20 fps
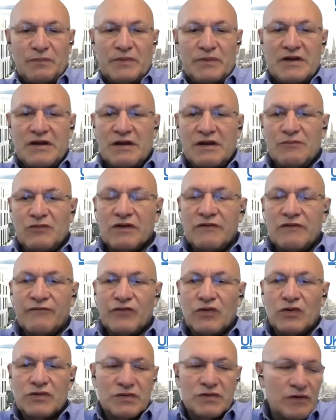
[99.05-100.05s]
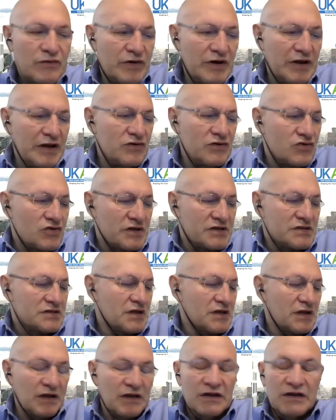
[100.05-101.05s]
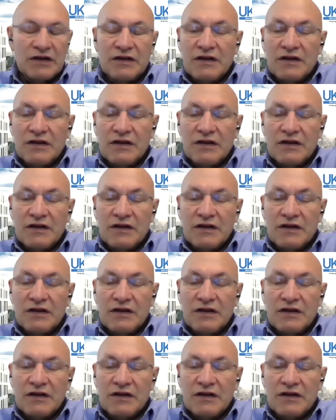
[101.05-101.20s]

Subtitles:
but I'm looking forward to a really interesting